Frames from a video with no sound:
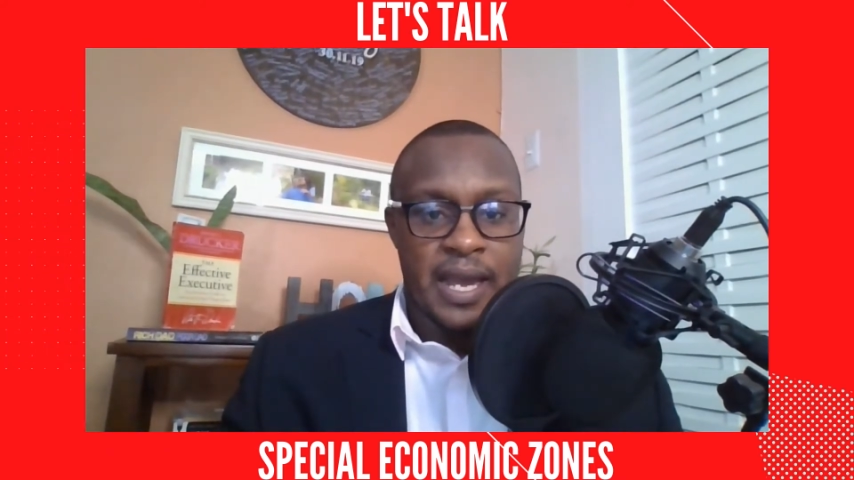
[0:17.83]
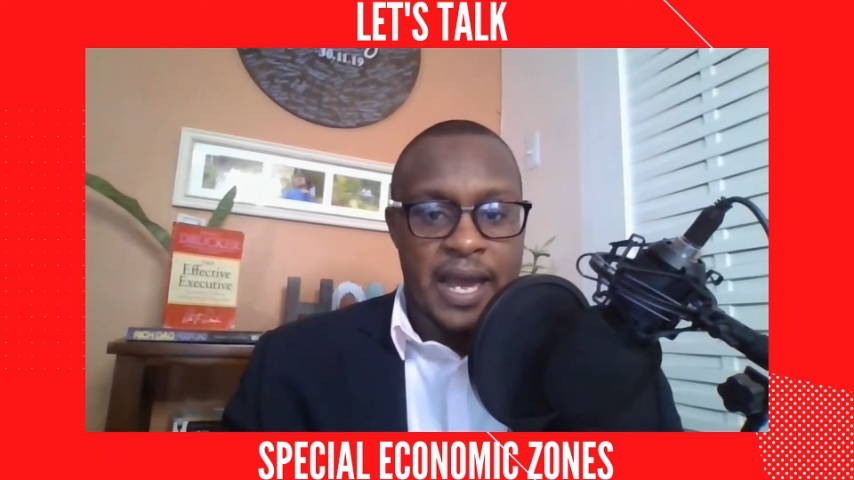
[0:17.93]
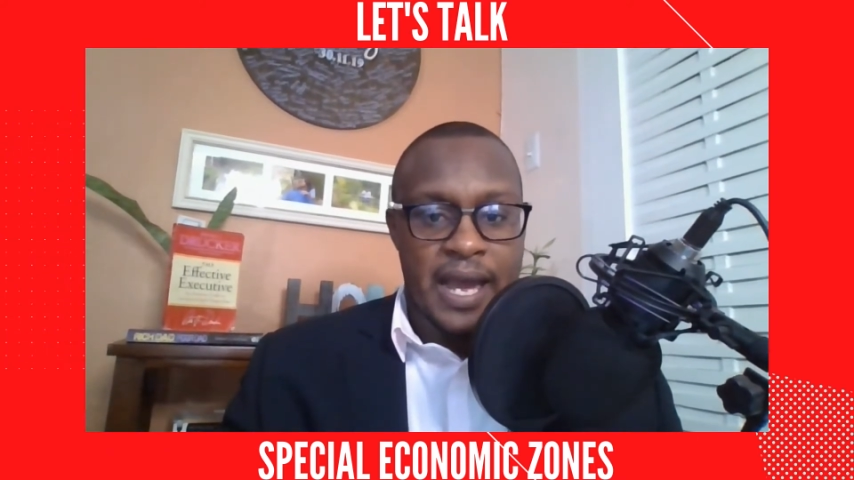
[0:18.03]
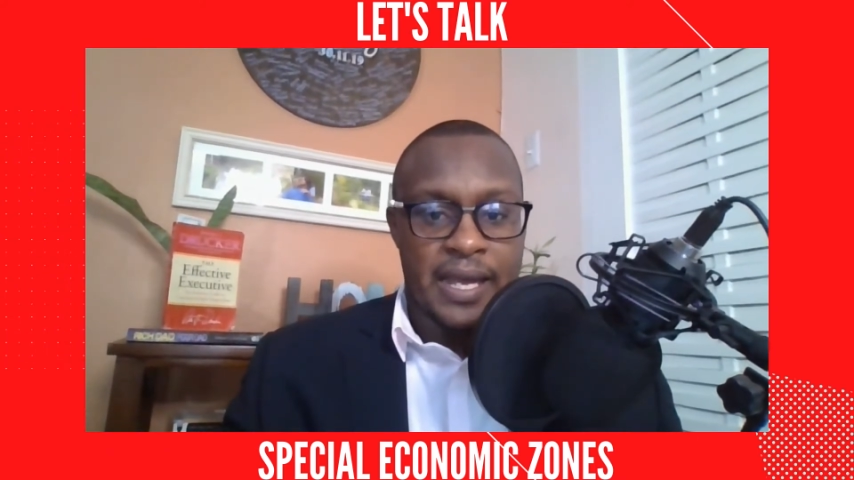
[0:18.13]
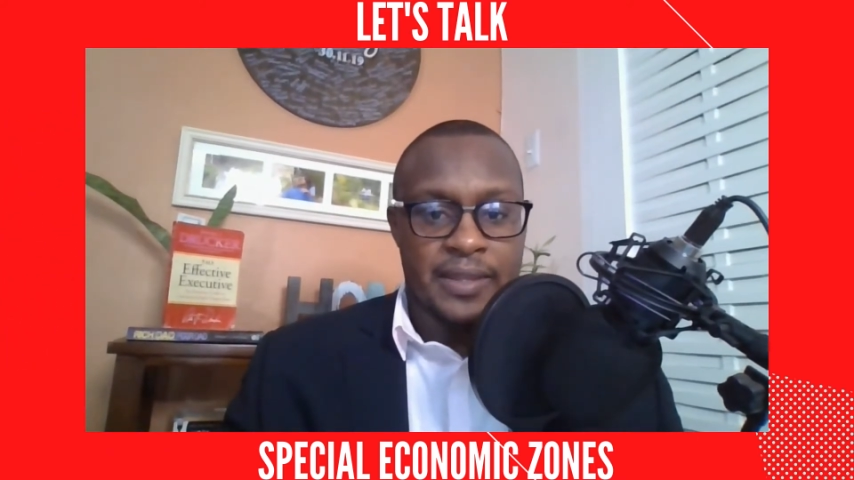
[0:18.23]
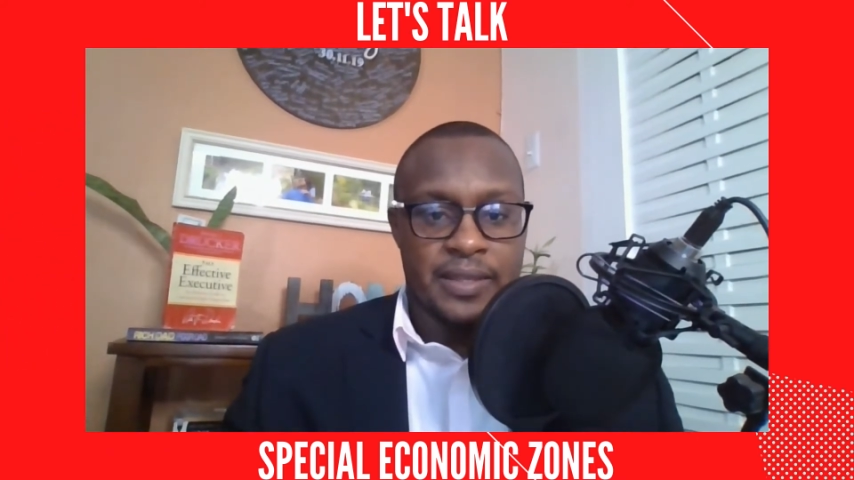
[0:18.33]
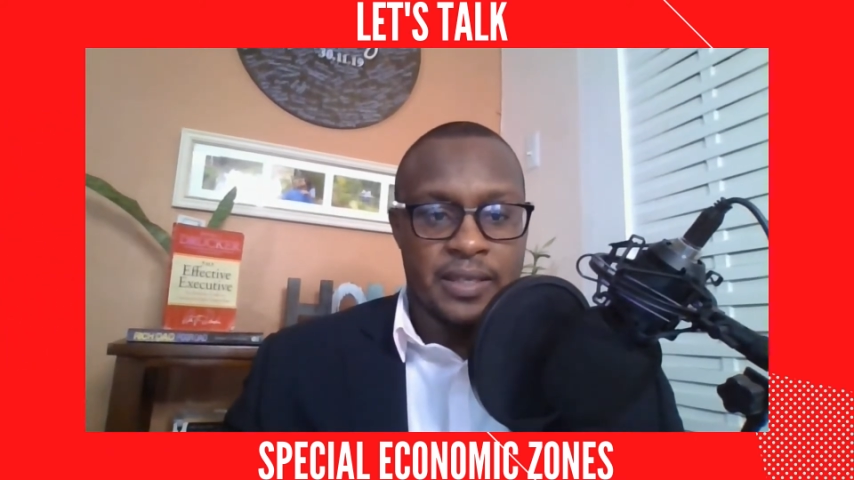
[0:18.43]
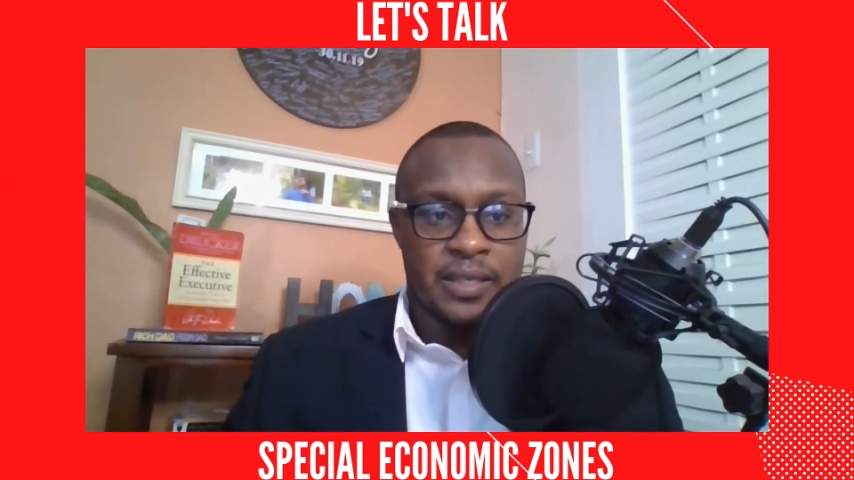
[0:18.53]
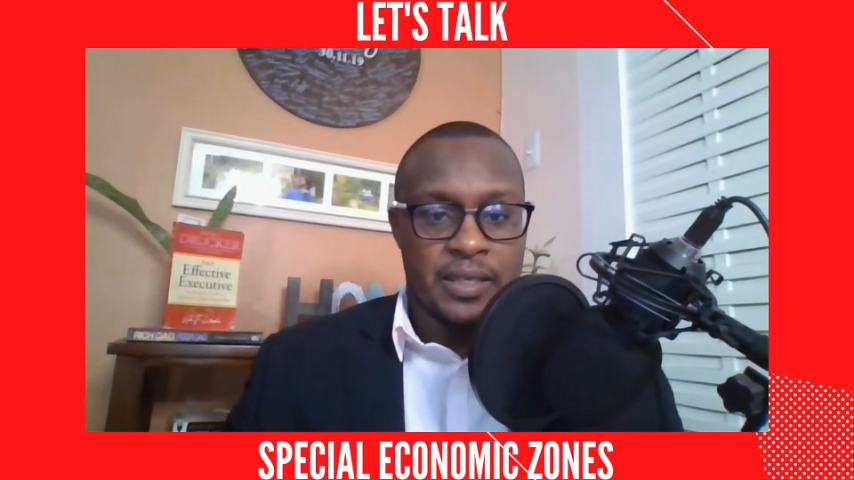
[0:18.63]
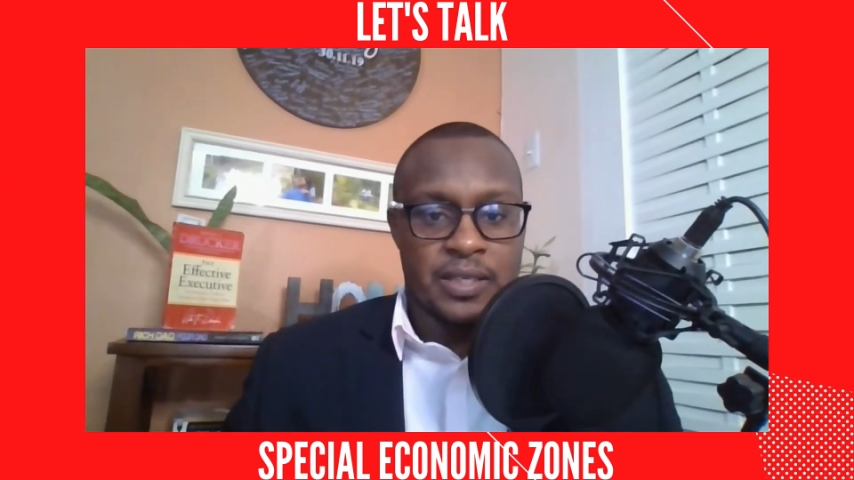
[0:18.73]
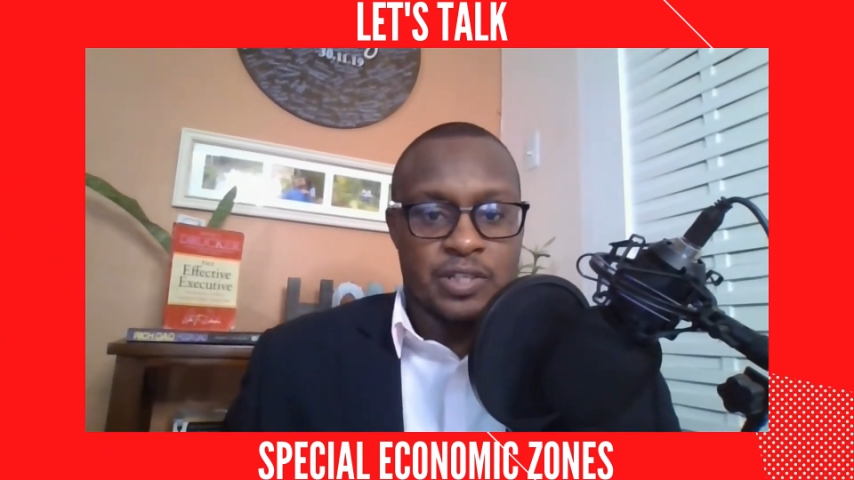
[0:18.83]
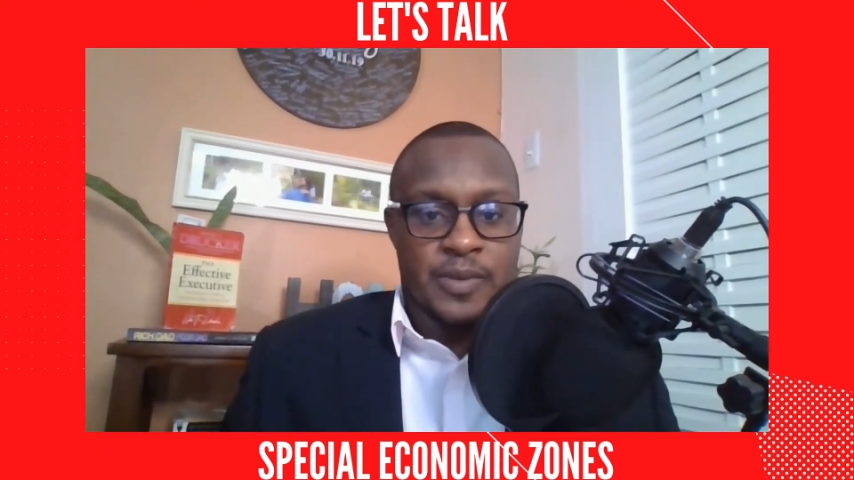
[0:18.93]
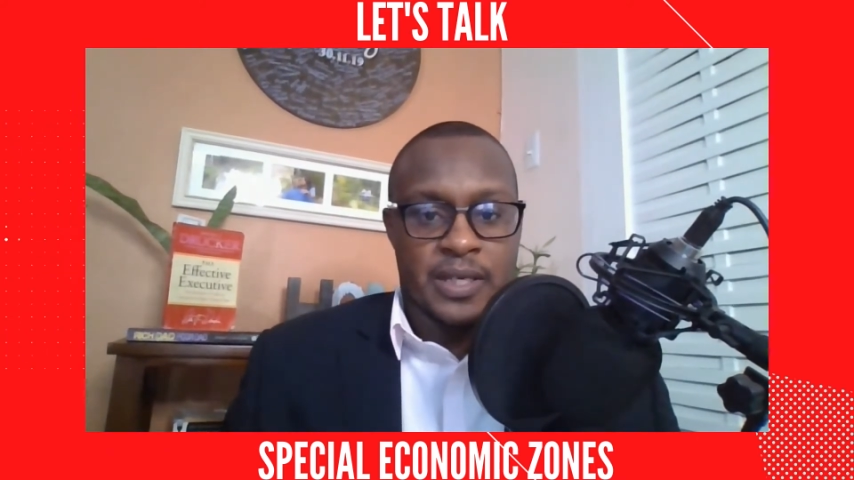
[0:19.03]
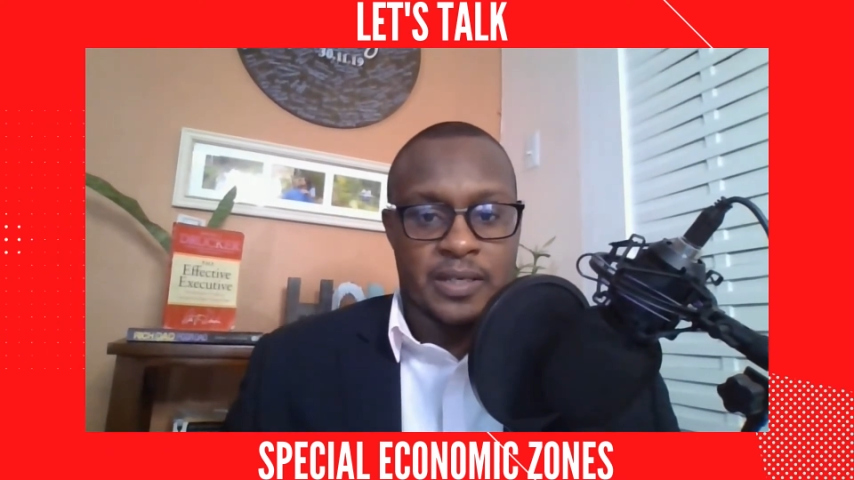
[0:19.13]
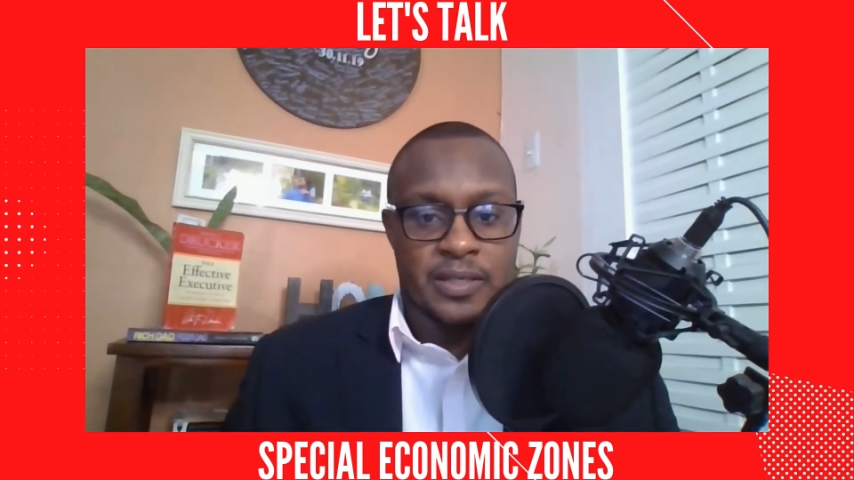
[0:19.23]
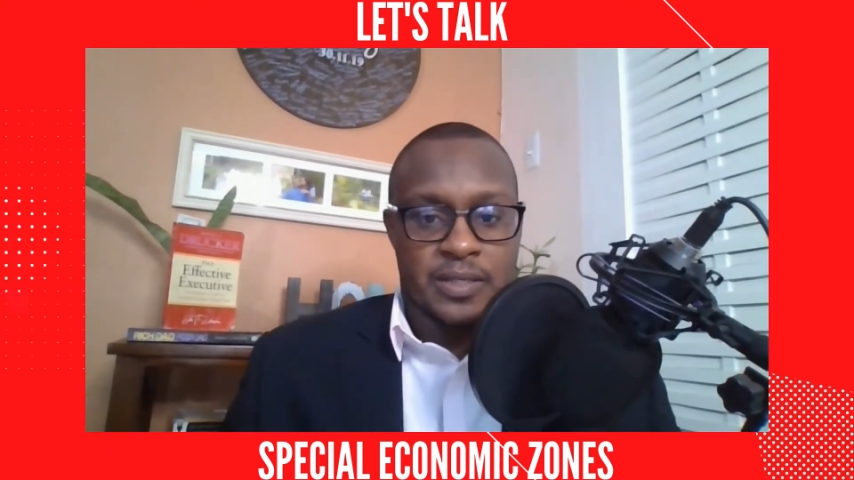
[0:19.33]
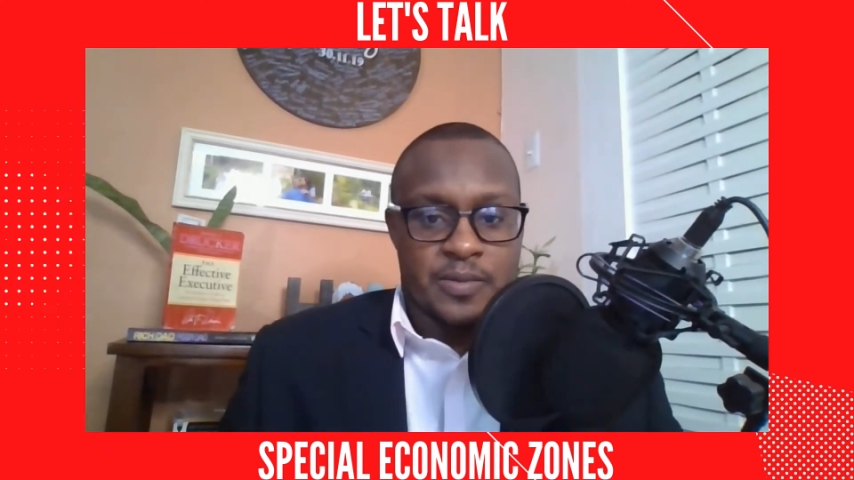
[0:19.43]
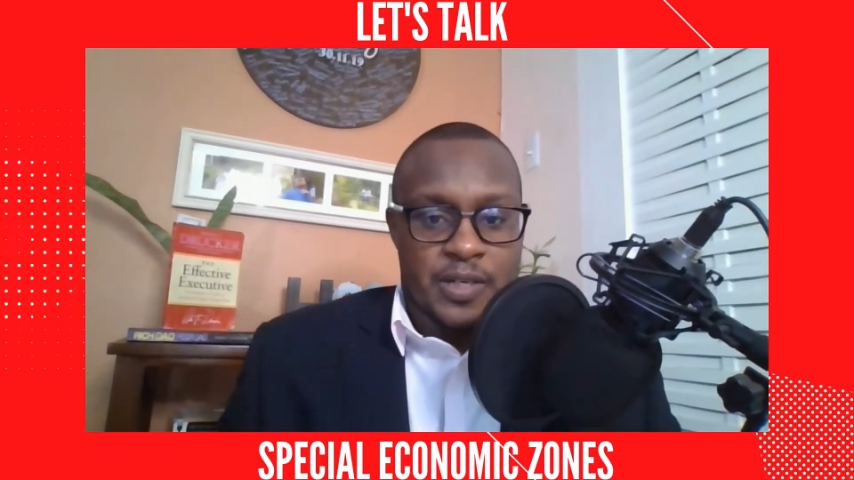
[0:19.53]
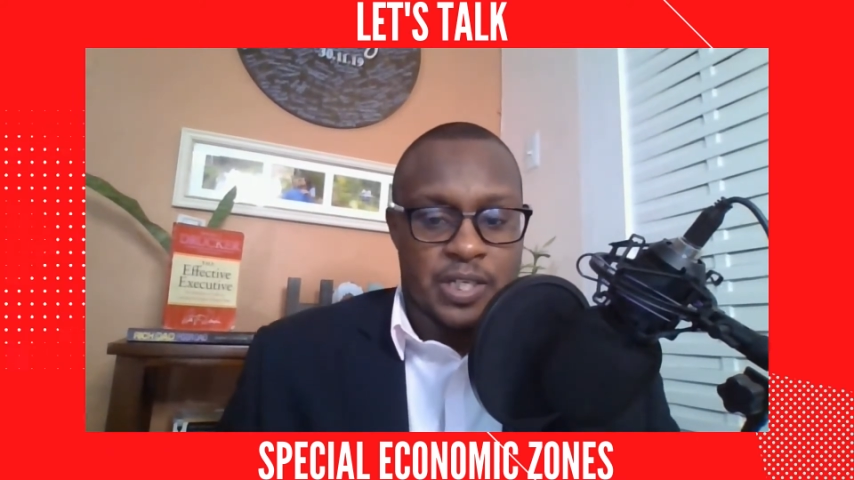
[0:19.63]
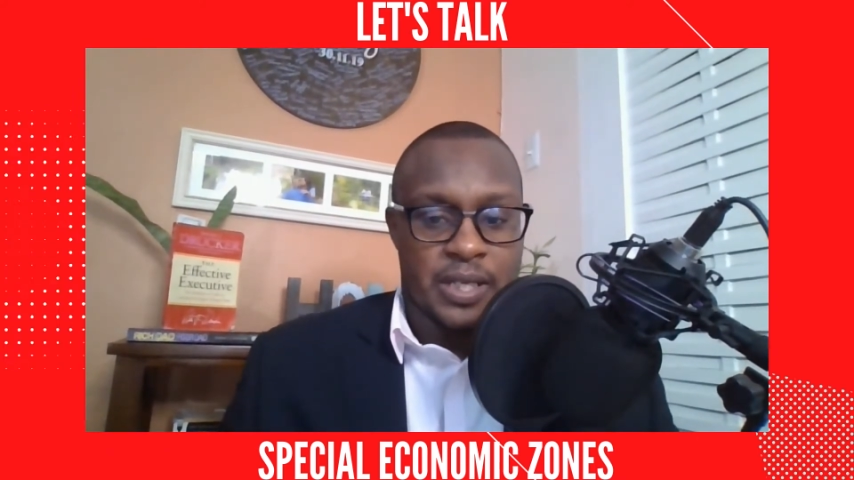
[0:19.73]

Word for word: at the Jamaica Special